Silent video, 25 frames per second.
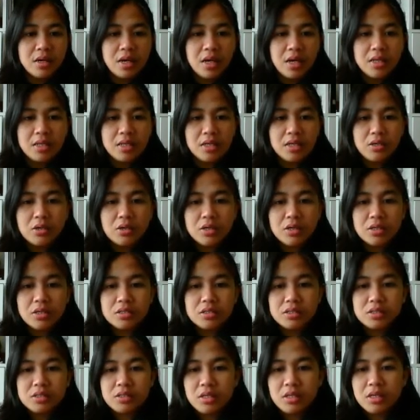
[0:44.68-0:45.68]
and then you
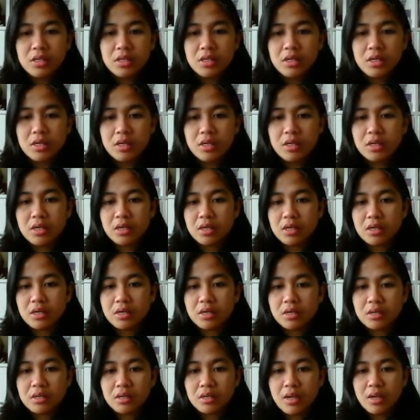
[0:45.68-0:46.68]
can see here
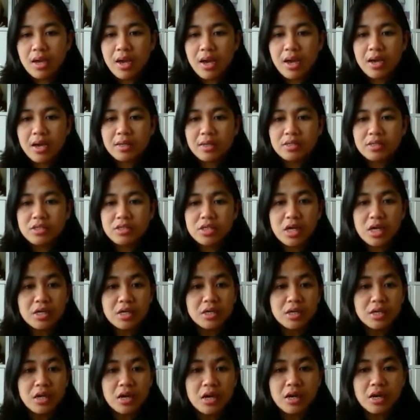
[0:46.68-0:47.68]
add
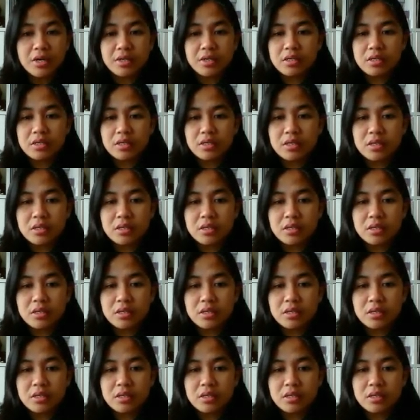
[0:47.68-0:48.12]
channel art